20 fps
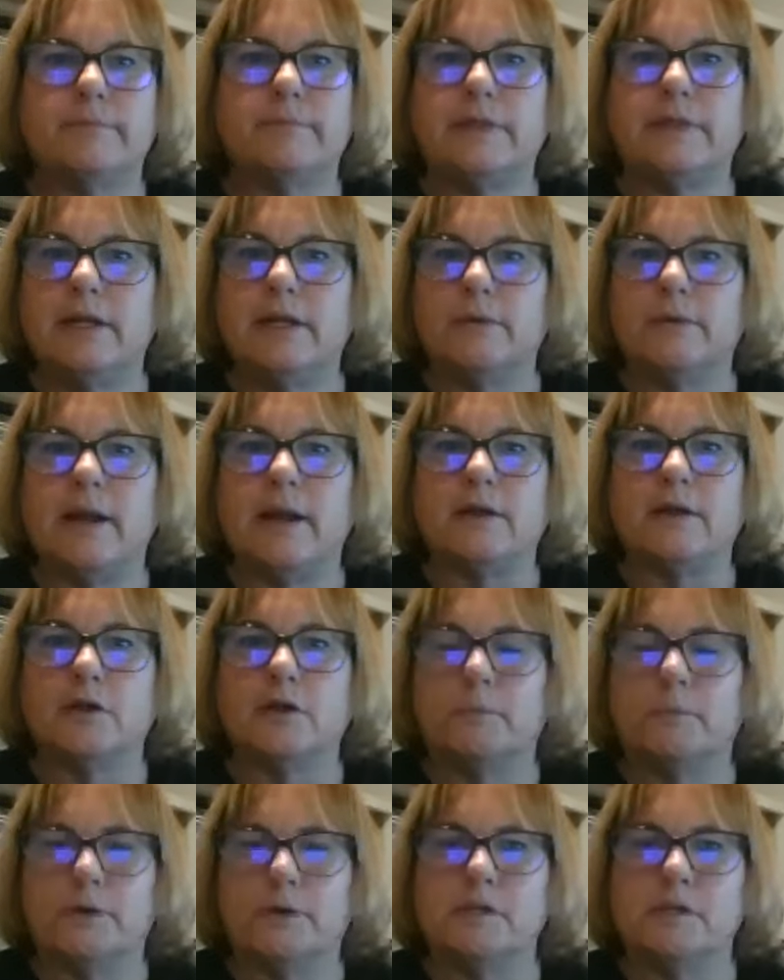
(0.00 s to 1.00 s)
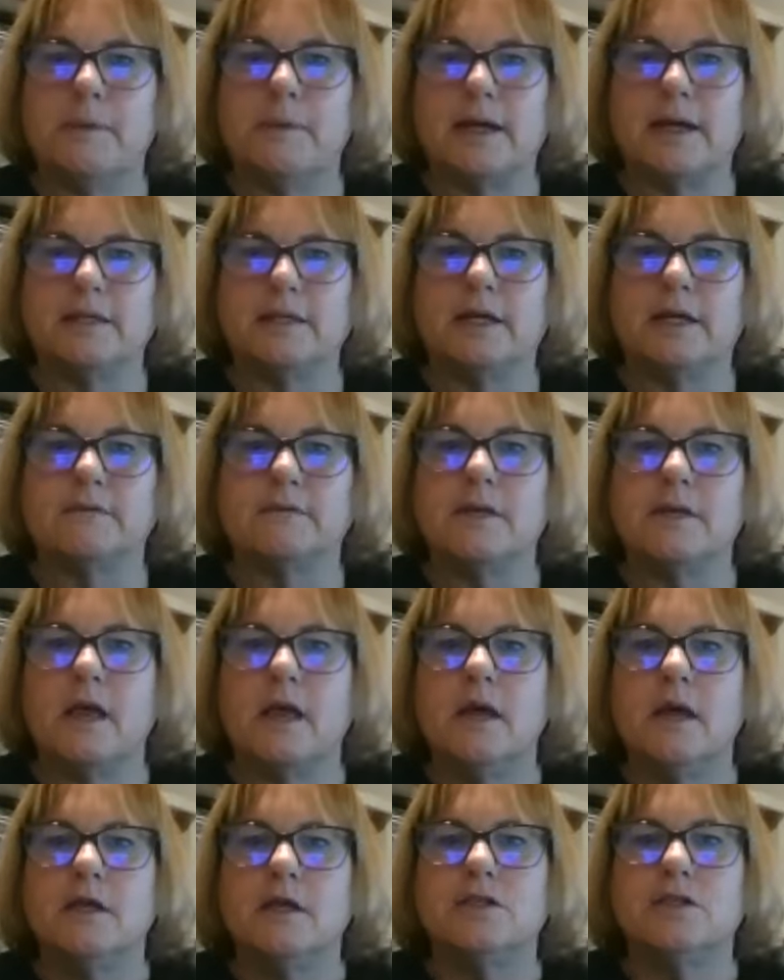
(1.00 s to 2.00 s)
theoretical perspectives:
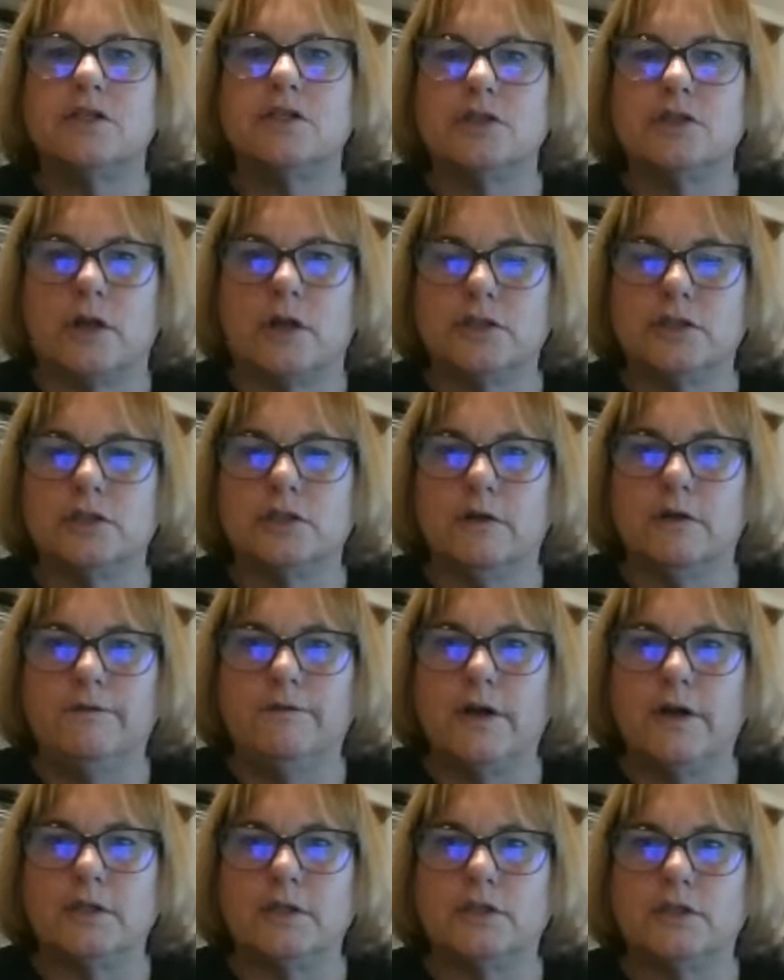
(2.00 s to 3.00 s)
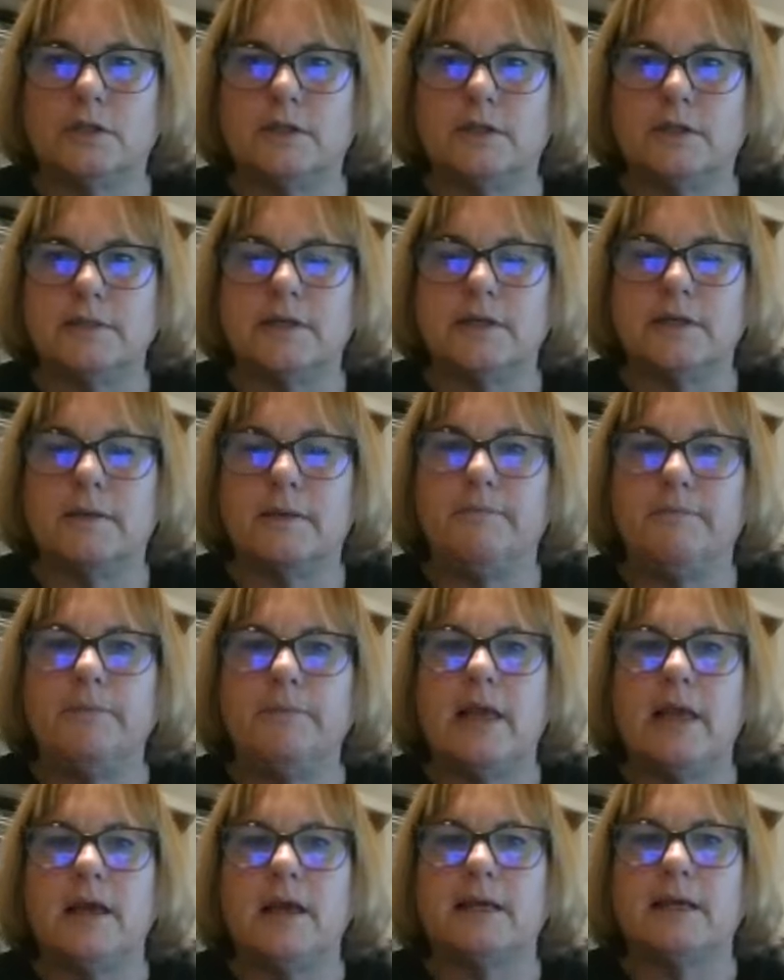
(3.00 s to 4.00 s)
structural functionalism,
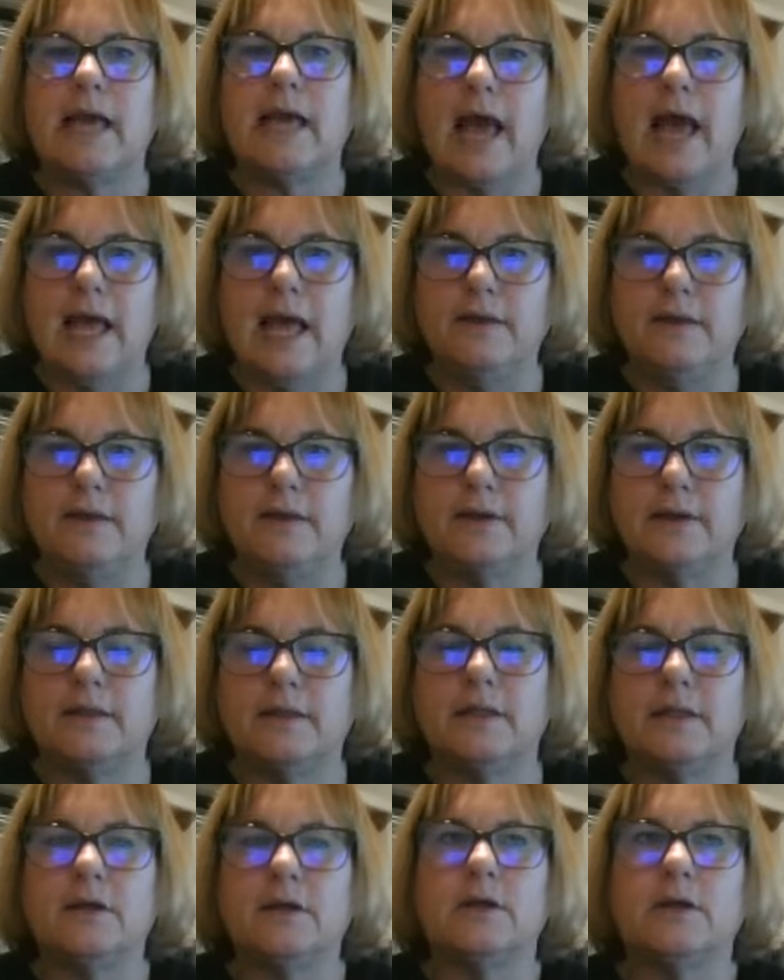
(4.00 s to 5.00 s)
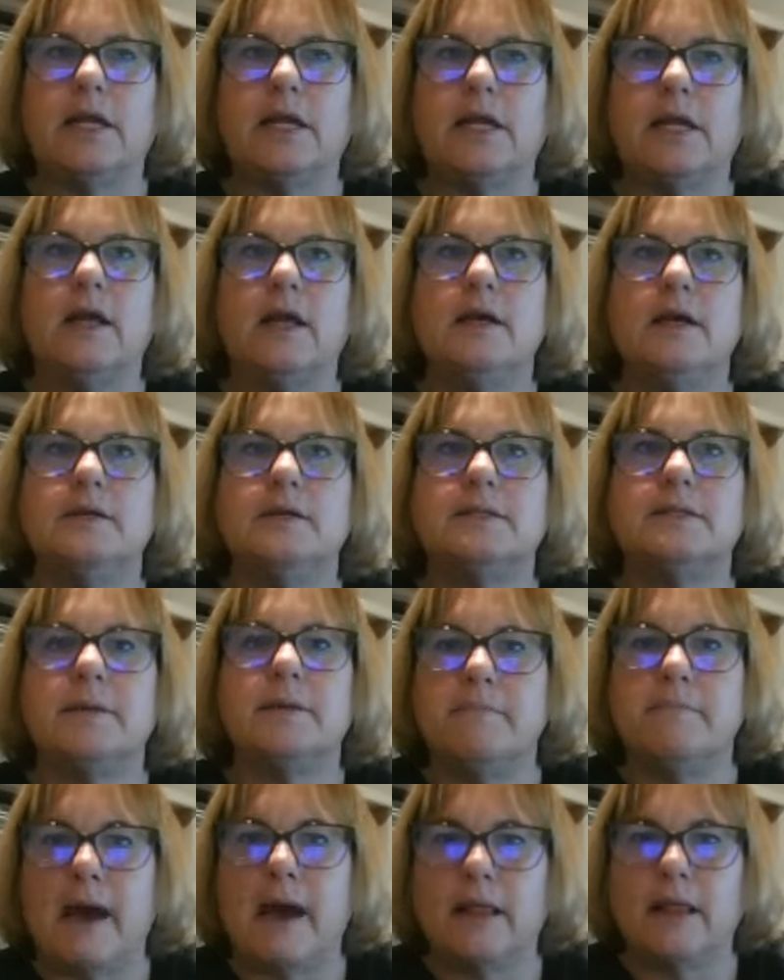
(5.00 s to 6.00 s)
conflict theory,
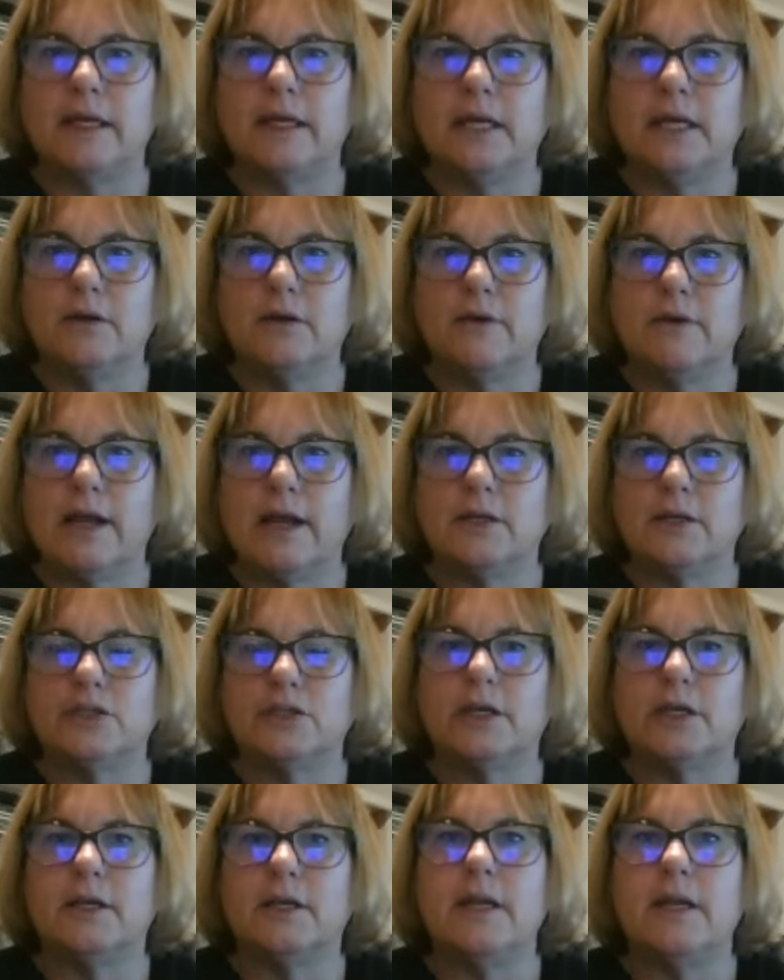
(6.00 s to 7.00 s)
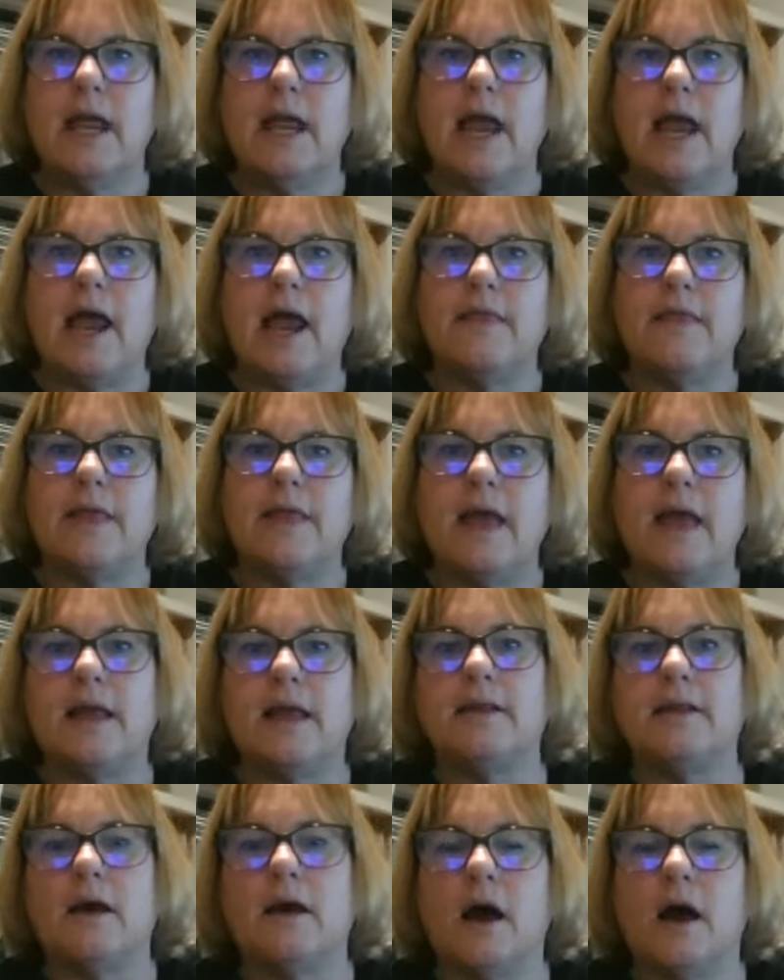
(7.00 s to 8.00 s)
symbolic interaction, and
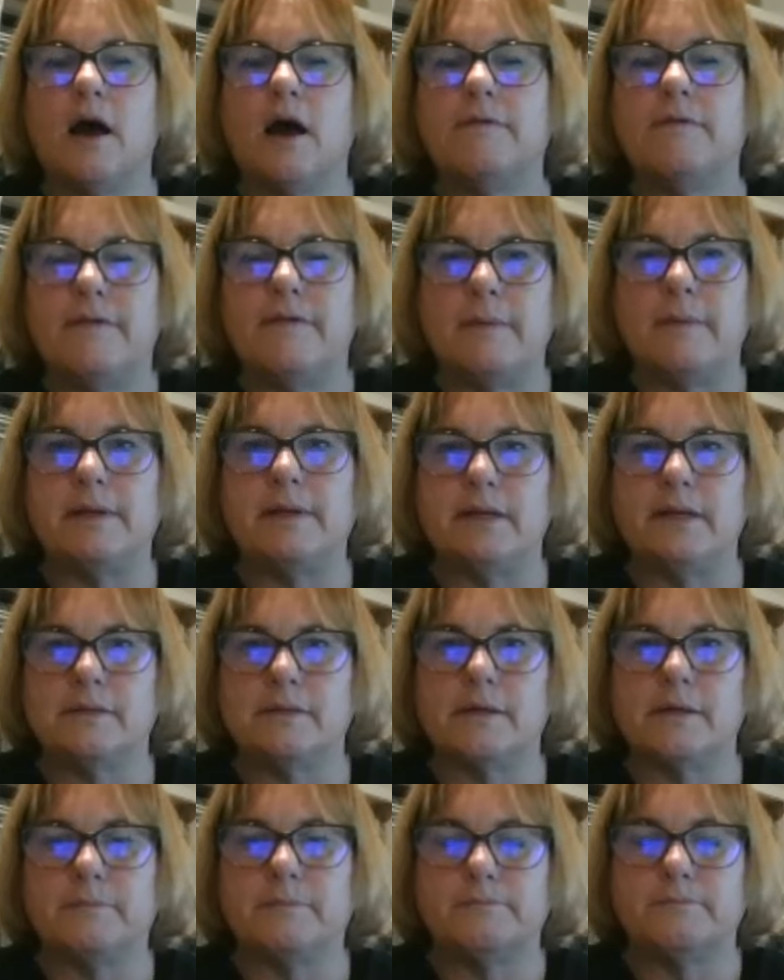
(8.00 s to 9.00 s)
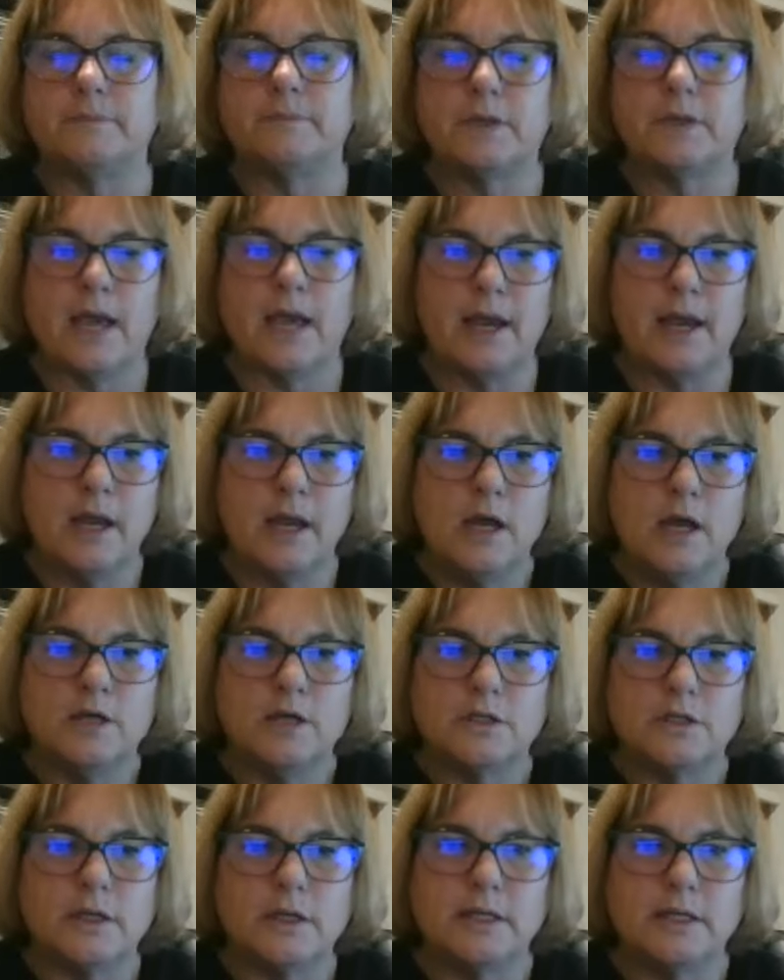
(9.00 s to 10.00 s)
then feminism. Okay,
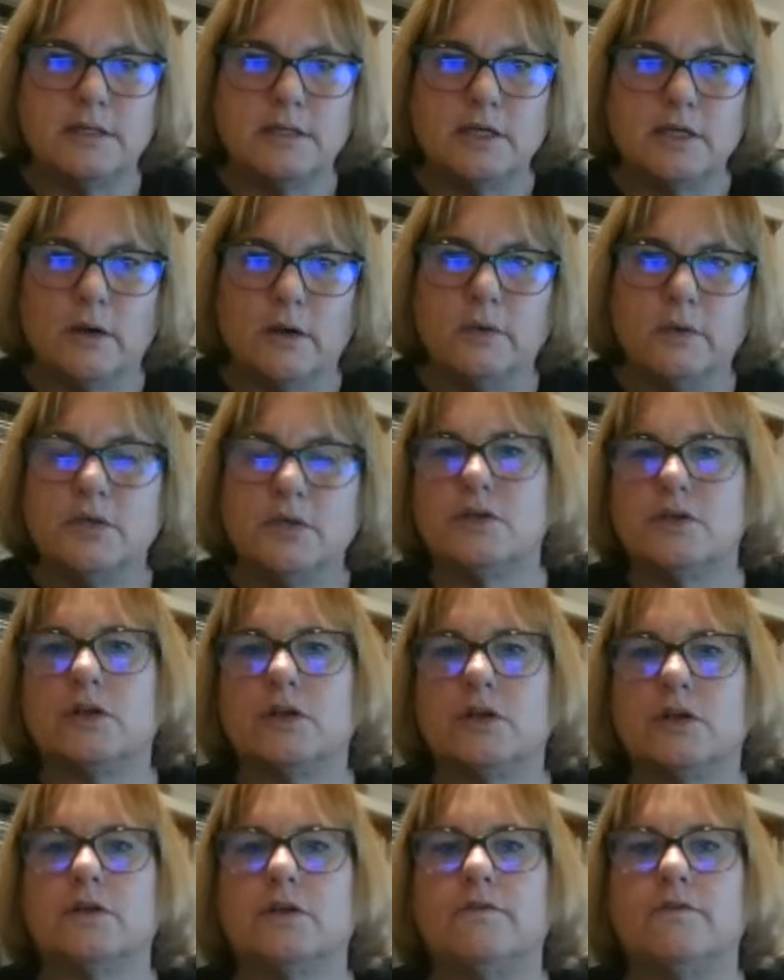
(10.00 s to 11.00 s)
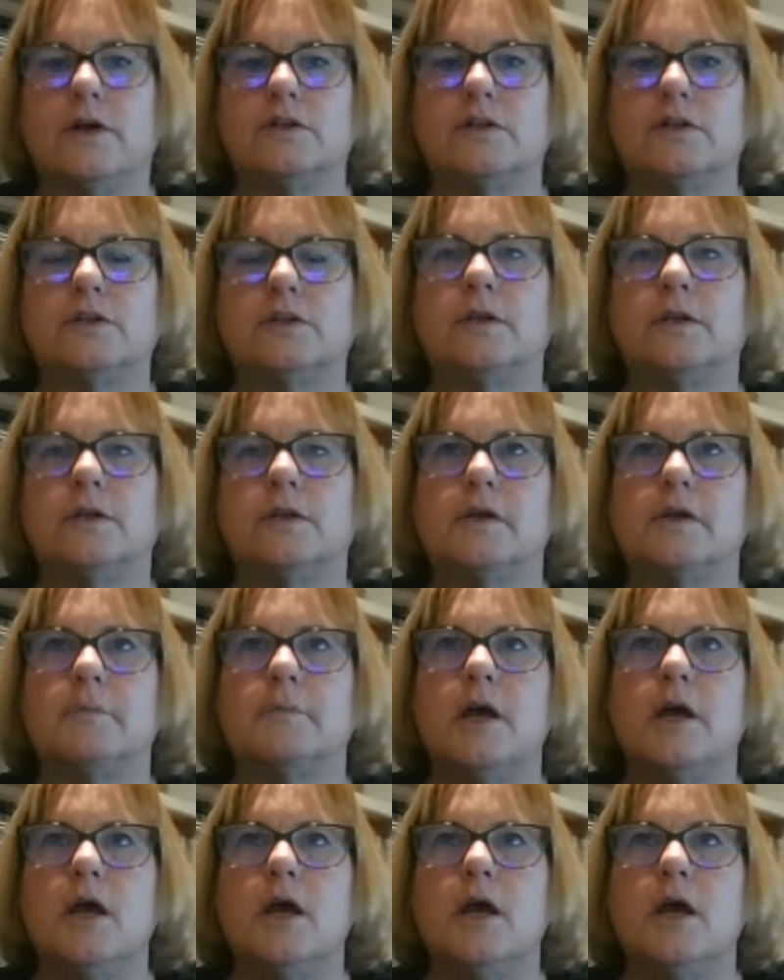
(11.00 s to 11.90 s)
so let's start with structural functionalism.